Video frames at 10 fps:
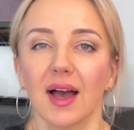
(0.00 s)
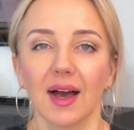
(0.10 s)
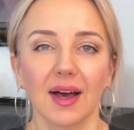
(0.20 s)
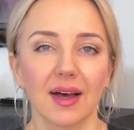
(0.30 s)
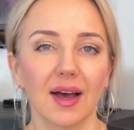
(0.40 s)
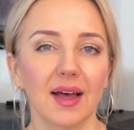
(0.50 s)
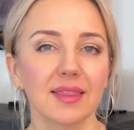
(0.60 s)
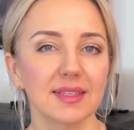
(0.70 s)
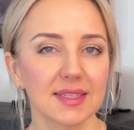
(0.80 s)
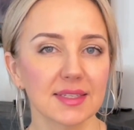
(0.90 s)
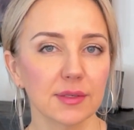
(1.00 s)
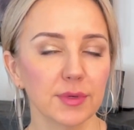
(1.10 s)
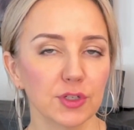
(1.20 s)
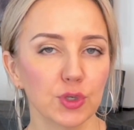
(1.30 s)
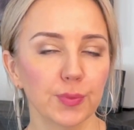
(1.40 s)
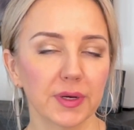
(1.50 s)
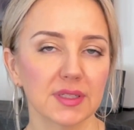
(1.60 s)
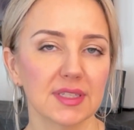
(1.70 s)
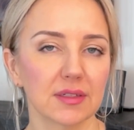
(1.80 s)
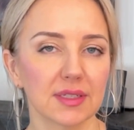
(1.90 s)
Uh, this is going to be a two-part
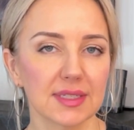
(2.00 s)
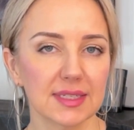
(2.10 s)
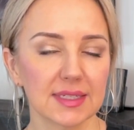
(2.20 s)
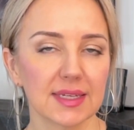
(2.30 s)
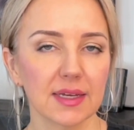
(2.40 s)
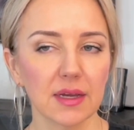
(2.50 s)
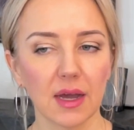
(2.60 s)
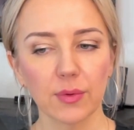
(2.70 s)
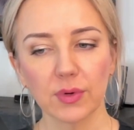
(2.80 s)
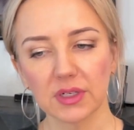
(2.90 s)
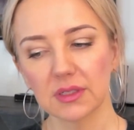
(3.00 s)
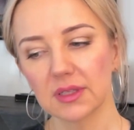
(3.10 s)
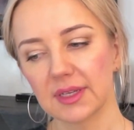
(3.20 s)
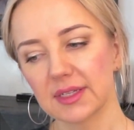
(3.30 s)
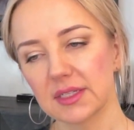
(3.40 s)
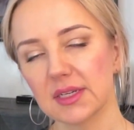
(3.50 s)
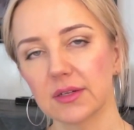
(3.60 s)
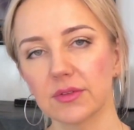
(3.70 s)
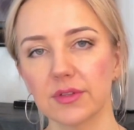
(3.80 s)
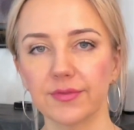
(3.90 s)
series. Today I want to lay
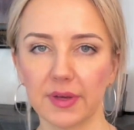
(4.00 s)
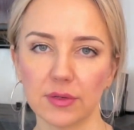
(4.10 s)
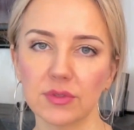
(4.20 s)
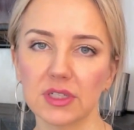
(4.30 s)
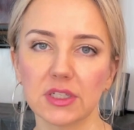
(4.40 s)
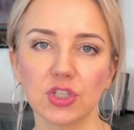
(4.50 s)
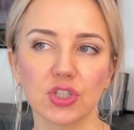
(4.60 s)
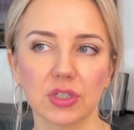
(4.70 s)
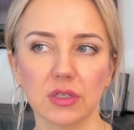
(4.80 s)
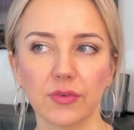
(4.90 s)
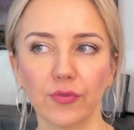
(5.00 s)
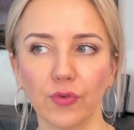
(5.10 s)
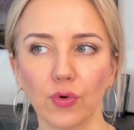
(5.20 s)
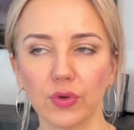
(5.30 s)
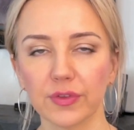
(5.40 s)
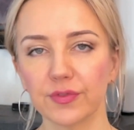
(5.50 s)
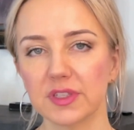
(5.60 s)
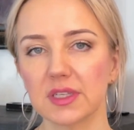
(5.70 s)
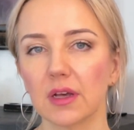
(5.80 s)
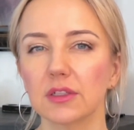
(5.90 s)
down the foundation for the
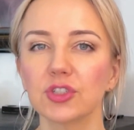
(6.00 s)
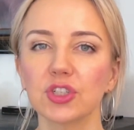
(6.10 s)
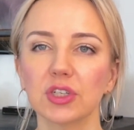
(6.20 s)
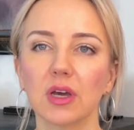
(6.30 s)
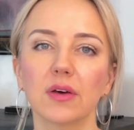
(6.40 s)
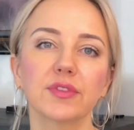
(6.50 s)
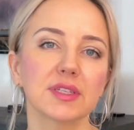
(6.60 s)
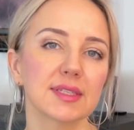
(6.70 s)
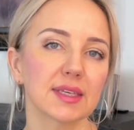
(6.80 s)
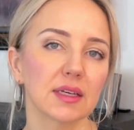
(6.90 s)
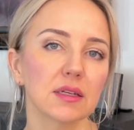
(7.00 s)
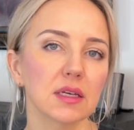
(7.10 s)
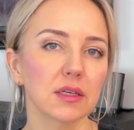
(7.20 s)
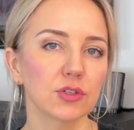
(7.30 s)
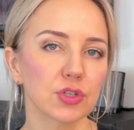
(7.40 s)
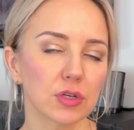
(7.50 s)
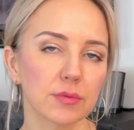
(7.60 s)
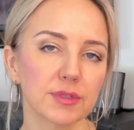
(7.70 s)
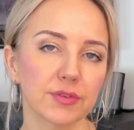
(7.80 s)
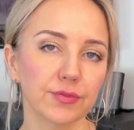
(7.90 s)
physiology of the skin in
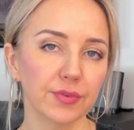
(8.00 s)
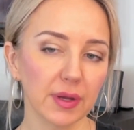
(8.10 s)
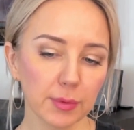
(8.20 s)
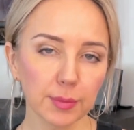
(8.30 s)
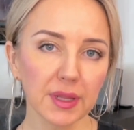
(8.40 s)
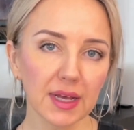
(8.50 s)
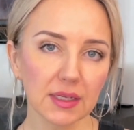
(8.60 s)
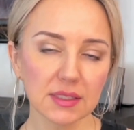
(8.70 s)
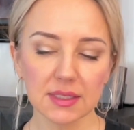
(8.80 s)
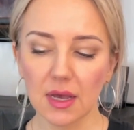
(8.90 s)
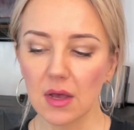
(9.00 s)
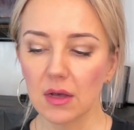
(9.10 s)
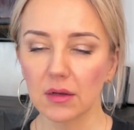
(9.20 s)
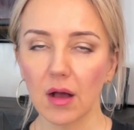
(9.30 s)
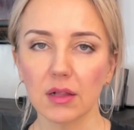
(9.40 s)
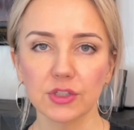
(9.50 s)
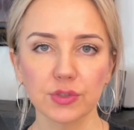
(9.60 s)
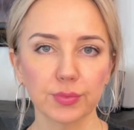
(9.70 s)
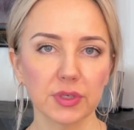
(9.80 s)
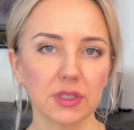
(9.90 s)
terms of fibroblasts, collagen
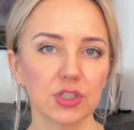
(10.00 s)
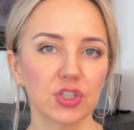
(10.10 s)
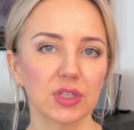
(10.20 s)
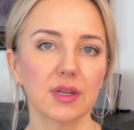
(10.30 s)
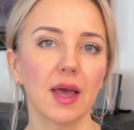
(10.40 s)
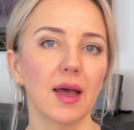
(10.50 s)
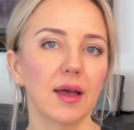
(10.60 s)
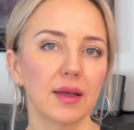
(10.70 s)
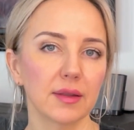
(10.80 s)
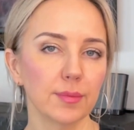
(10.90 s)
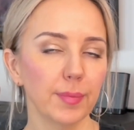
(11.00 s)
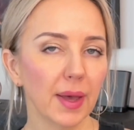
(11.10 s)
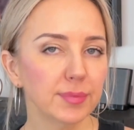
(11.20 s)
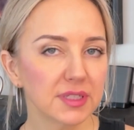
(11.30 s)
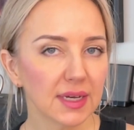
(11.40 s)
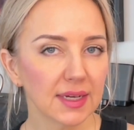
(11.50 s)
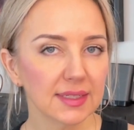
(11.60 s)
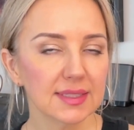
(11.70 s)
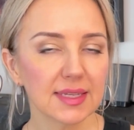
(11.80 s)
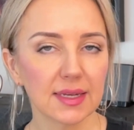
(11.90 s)
production, and
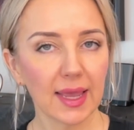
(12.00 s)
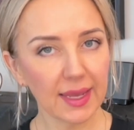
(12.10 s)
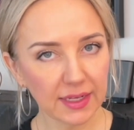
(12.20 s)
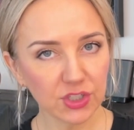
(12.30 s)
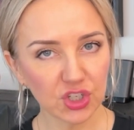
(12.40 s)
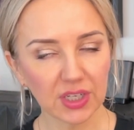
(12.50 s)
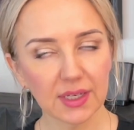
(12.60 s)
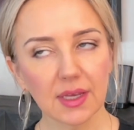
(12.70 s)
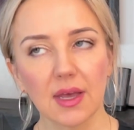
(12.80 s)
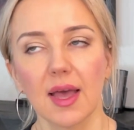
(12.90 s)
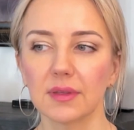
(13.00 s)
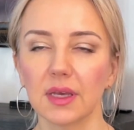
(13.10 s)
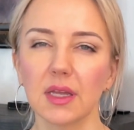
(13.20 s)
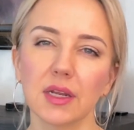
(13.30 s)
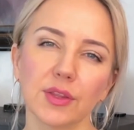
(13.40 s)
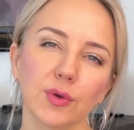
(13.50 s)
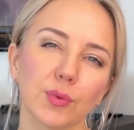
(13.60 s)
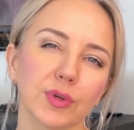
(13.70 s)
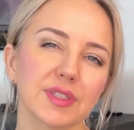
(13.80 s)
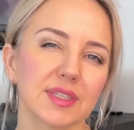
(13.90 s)
peptides and aging. In other
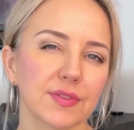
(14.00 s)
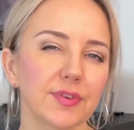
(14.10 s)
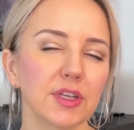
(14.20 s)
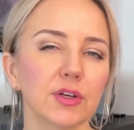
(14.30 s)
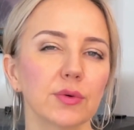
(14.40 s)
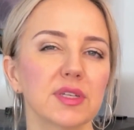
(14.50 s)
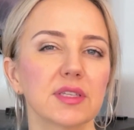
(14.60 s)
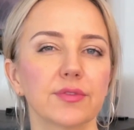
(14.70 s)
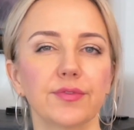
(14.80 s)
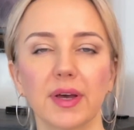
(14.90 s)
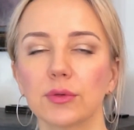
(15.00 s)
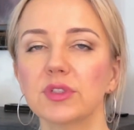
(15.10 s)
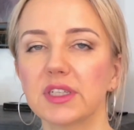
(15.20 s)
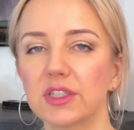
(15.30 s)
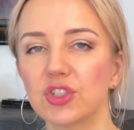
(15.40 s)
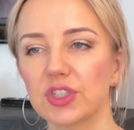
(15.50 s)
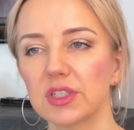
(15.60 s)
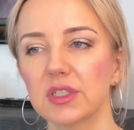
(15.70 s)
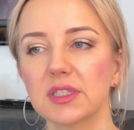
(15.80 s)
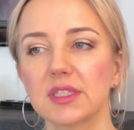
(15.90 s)
words, this video is a
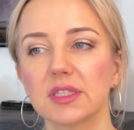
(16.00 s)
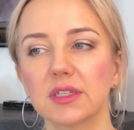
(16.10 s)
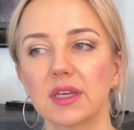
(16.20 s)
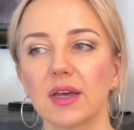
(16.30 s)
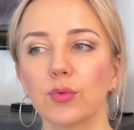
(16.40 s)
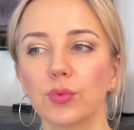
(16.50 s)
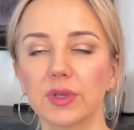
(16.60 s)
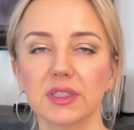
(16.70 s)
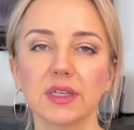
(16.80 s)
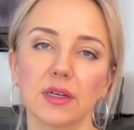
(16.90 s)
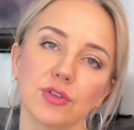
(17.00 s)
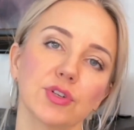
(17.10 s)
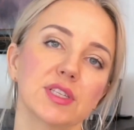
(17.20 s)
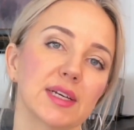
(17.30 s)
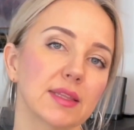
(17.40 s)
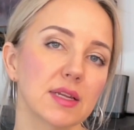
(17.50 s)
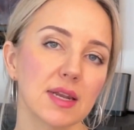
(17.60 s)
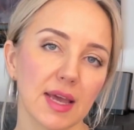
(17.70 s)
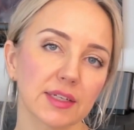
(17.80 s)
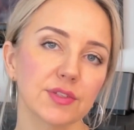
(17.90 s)
foundation to really understand the
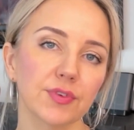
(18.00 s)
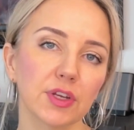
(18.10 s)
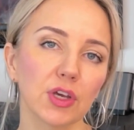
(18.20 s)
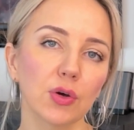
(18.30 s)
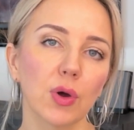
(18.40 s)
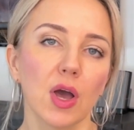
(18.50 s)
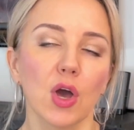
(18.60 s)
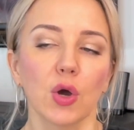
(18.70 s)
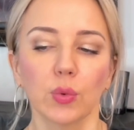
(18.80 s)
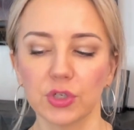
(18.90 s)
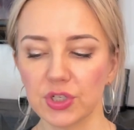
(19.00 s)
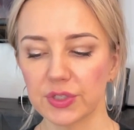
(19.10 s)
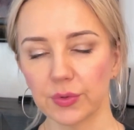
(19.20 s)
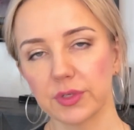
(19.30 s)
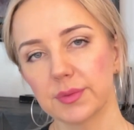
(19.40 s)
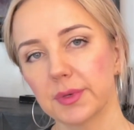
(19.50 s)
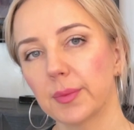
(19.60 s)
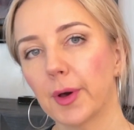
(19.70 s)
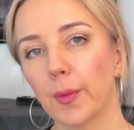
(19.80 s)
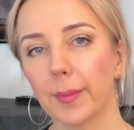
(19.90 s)
next video, which is going to be
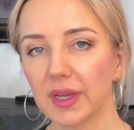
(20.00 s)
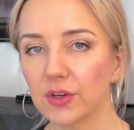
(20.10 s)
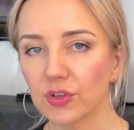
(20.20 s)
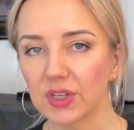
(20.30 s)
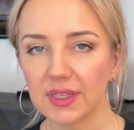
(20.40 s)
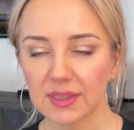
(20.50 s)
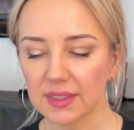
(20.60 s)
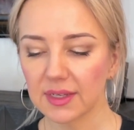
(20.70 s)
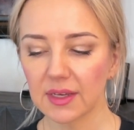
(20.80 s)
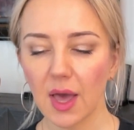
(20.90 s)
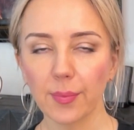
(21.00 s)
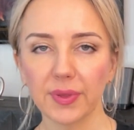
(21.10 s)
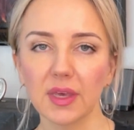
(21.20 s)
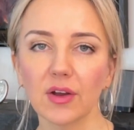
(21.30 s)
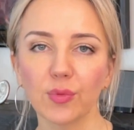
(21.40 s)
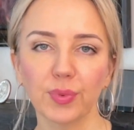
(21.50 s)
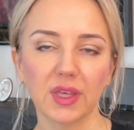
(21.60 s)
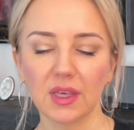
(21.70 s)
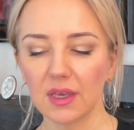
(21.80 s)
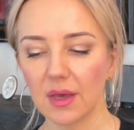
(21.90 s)
about microneedling, P R
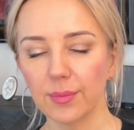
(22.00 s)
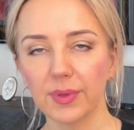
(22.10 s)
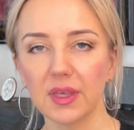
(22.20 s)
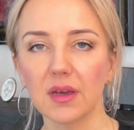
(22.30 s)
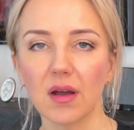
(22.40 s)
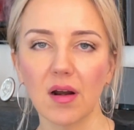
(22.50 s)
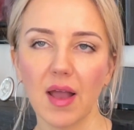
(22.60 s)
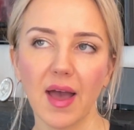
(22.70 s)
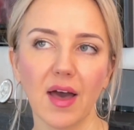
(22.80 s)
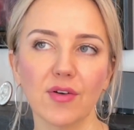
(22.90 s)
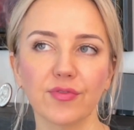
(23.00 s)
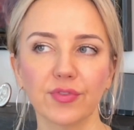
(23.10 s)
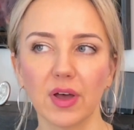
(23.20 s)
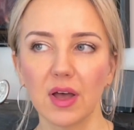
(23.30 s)
P, P R F,